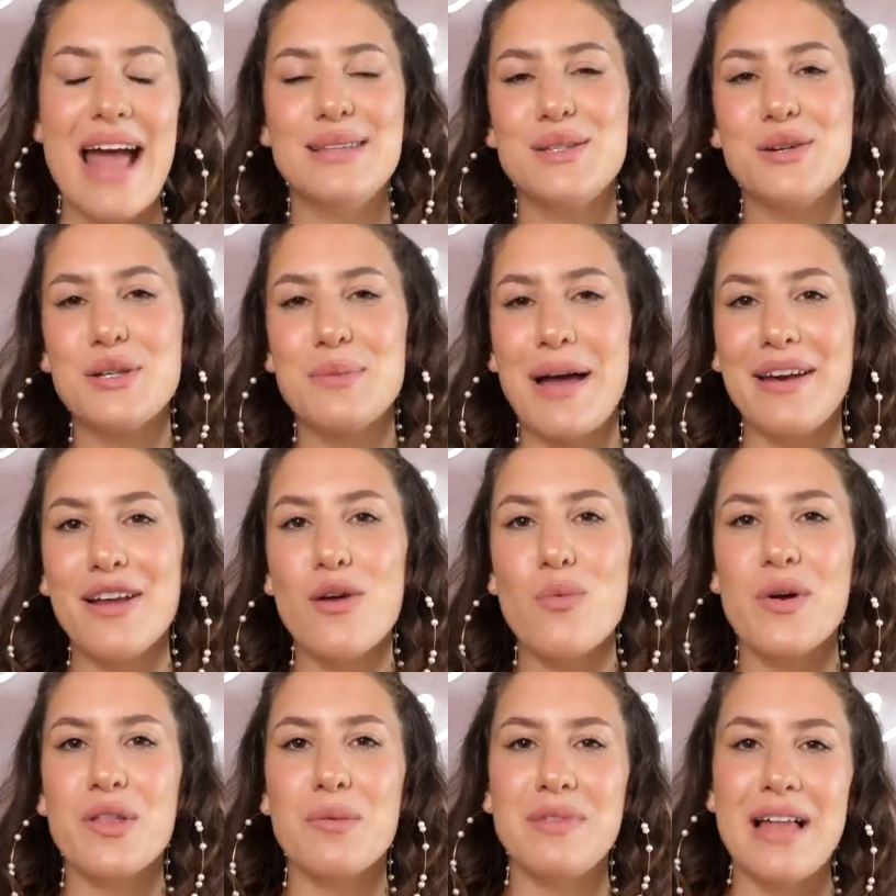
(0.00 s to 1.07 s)
And so depending on
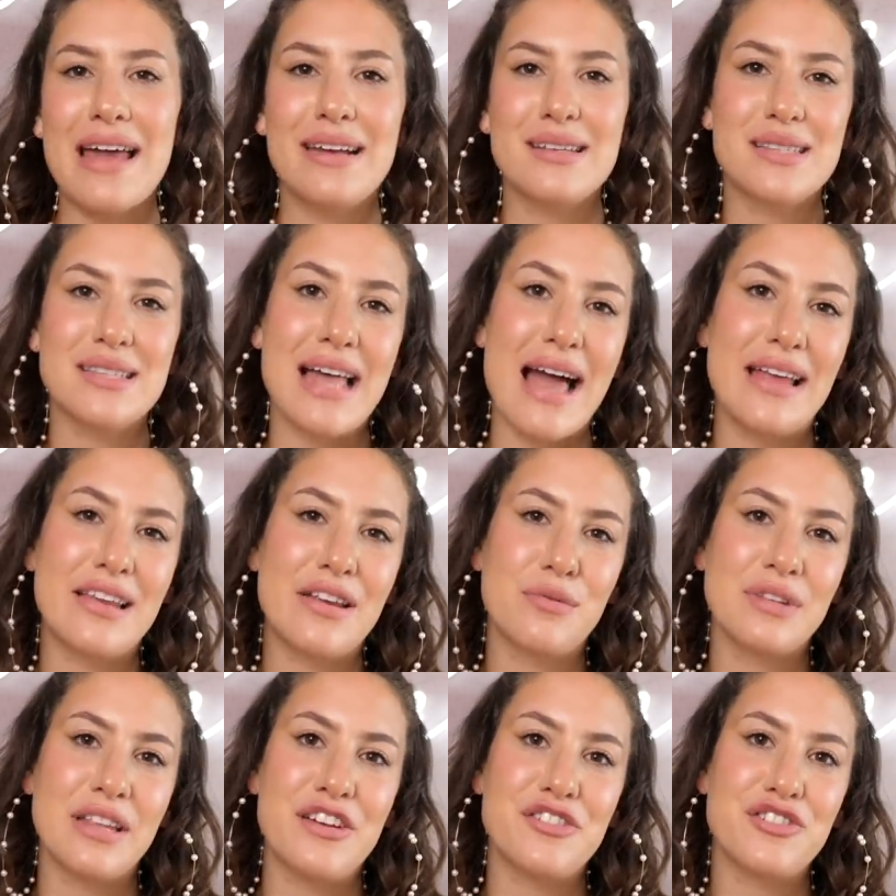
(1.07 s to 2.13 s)
where the planets land in
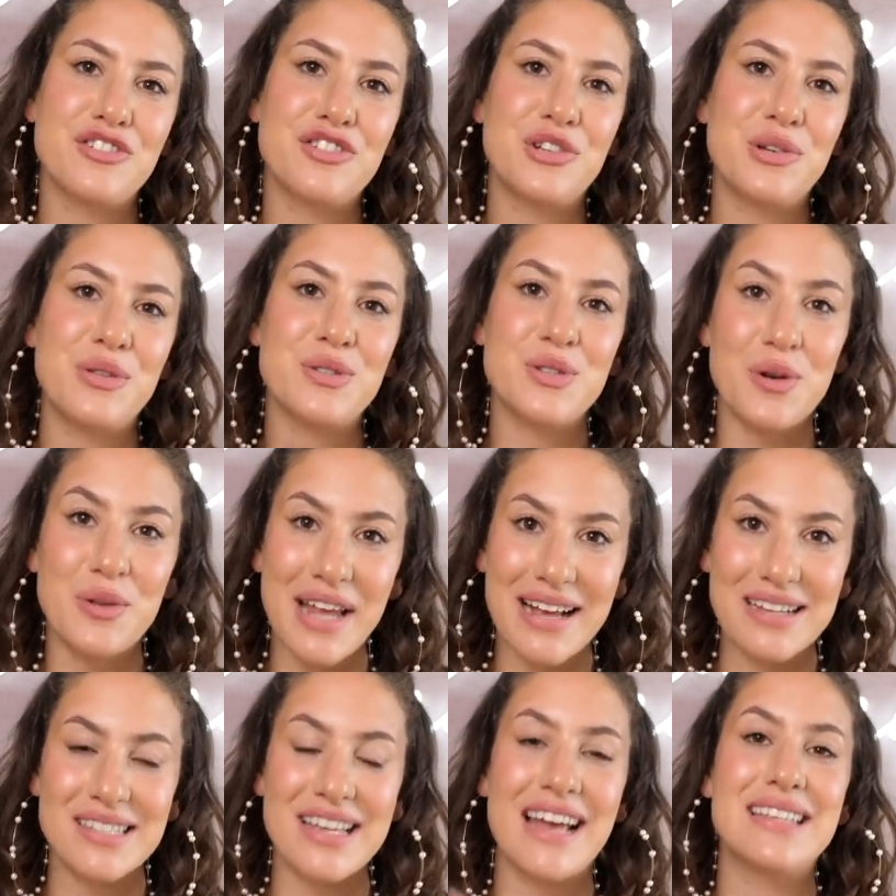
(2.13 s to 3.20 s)
relation to the
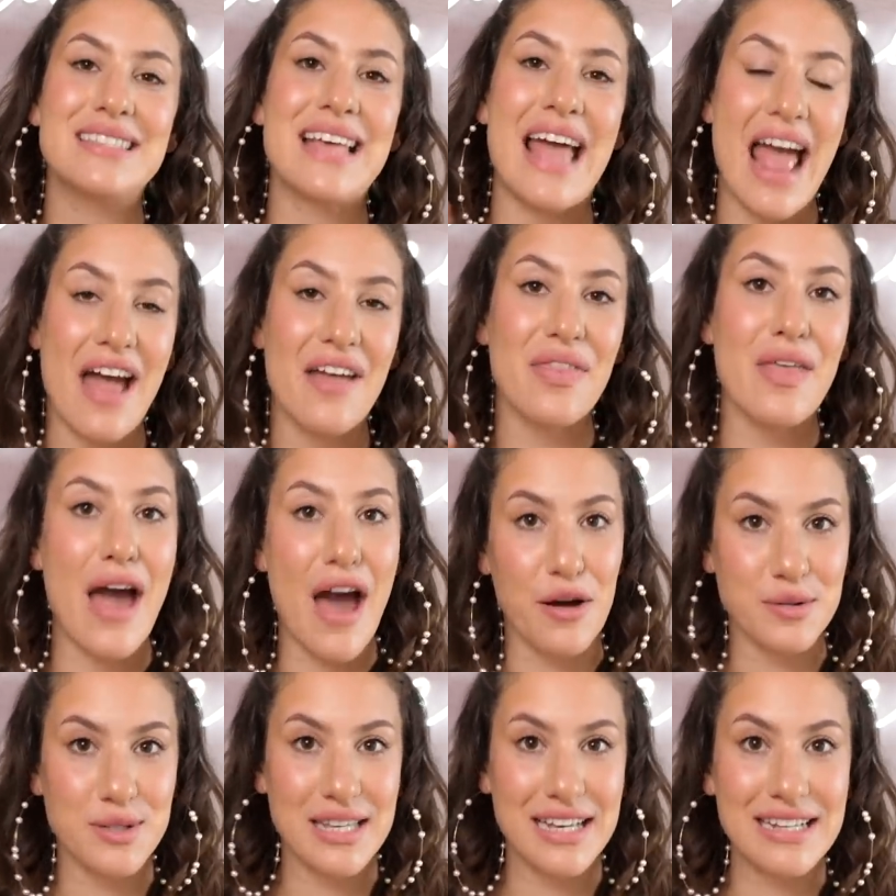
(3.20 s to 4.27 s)
zodiac signs and the
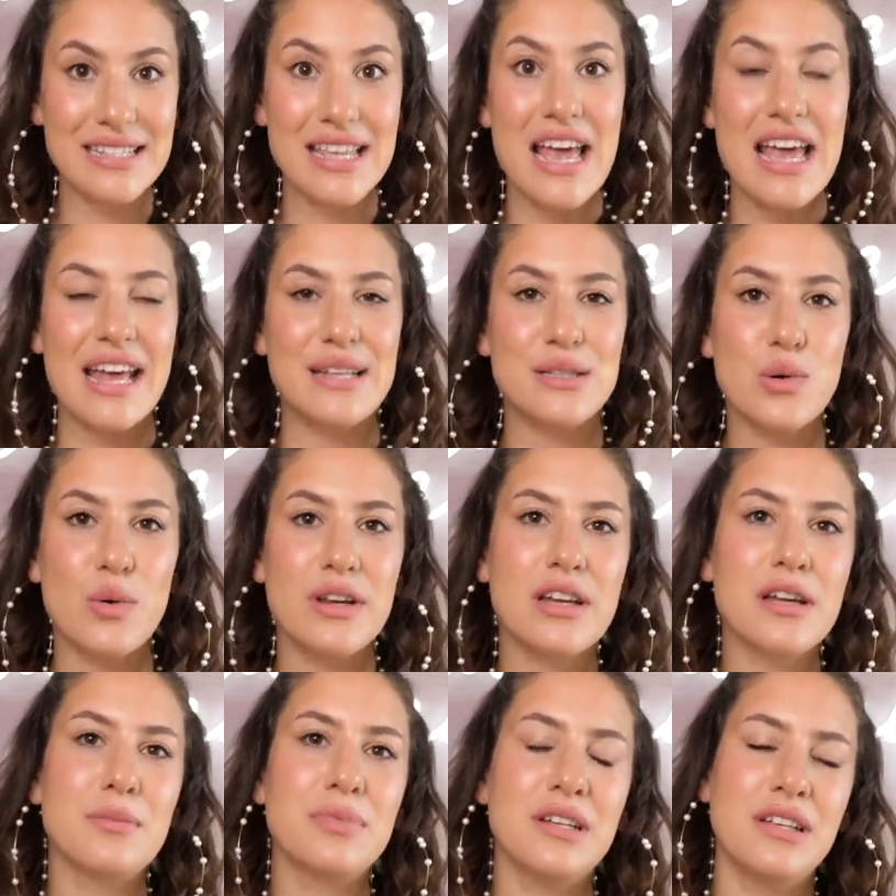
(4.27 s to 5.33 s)
houses, it's going to
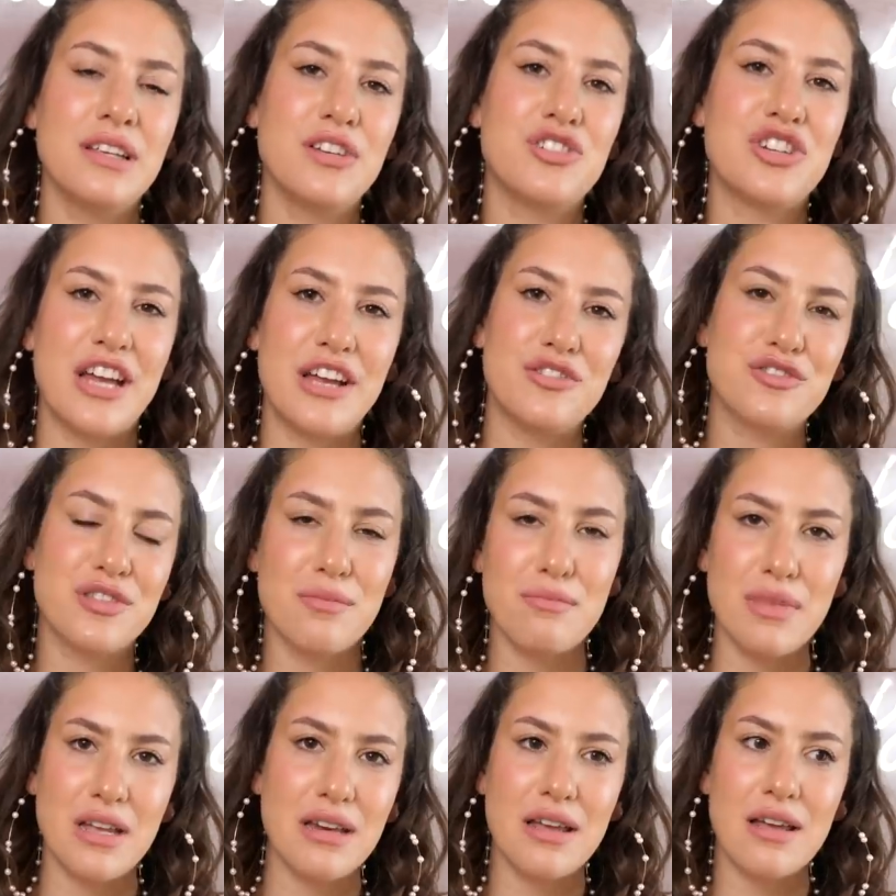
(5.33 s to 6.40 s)
completely change the
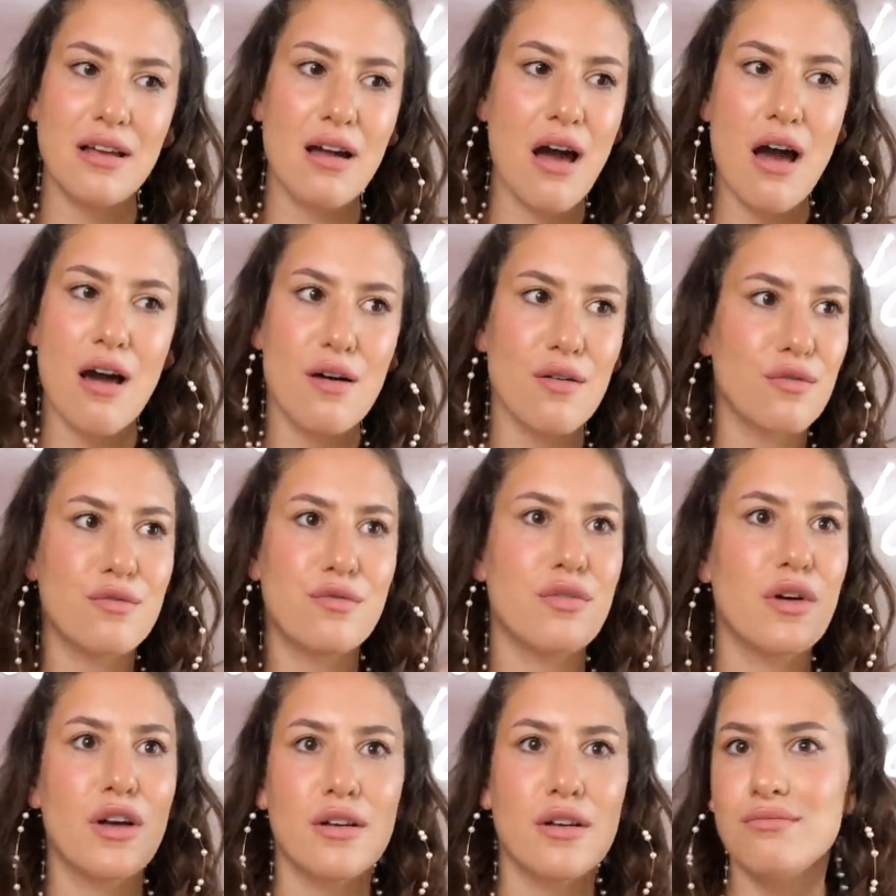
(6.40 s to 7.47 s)
meaning of
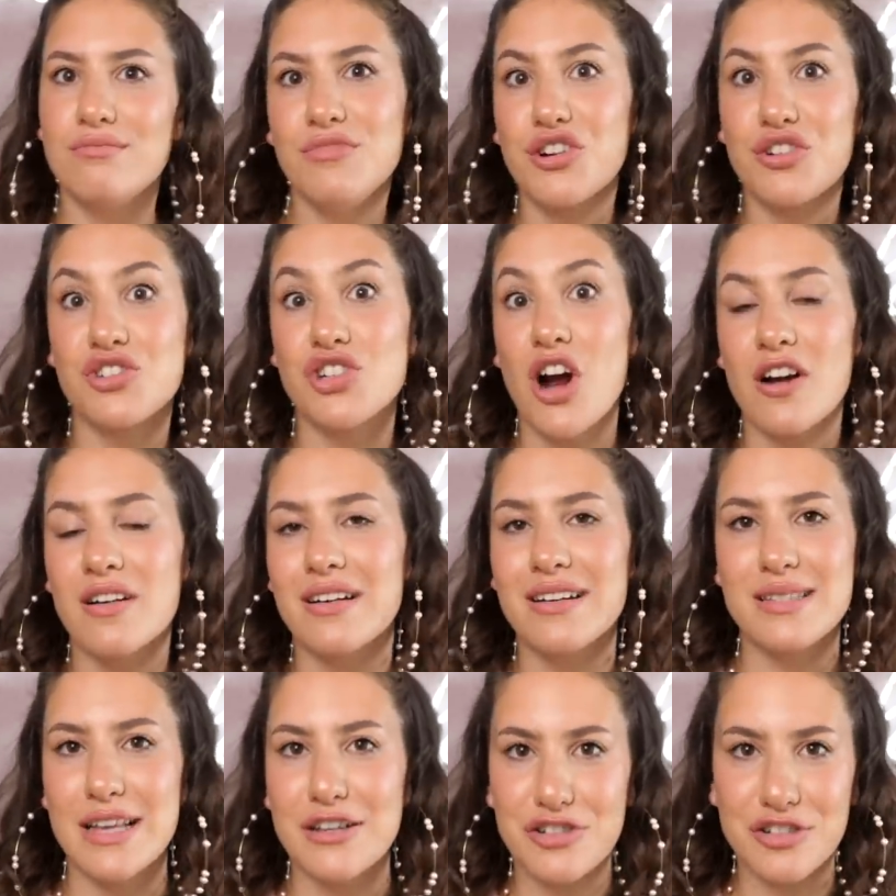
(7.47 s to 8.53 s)
your chart
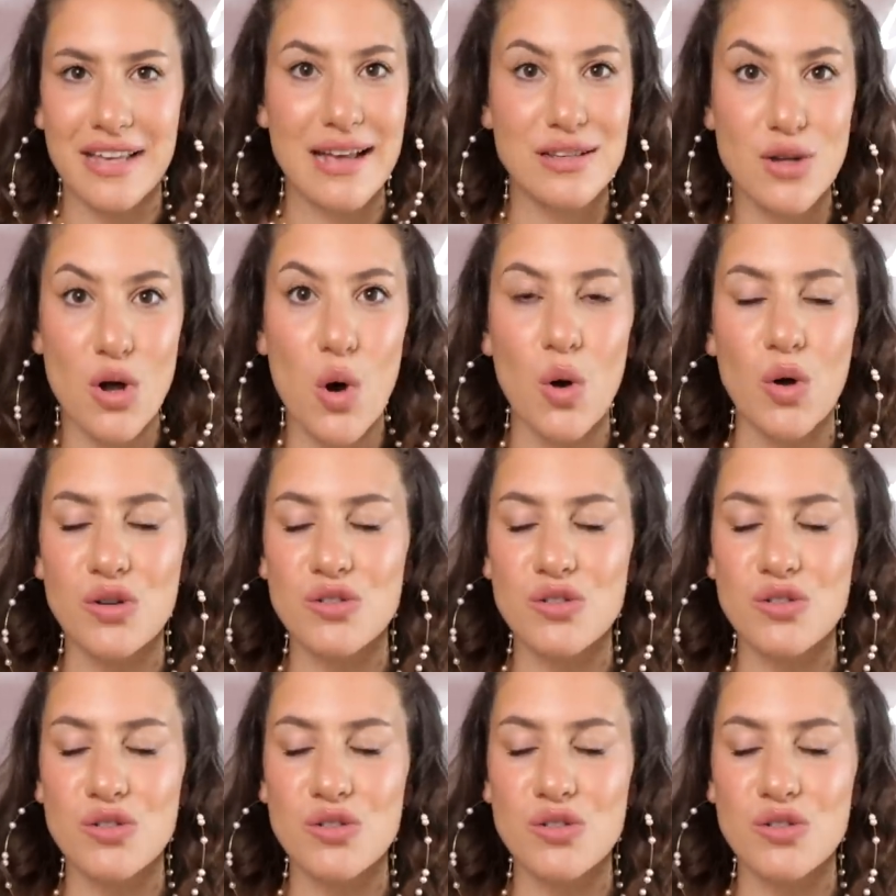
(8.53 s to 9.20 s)
essentially as a whole.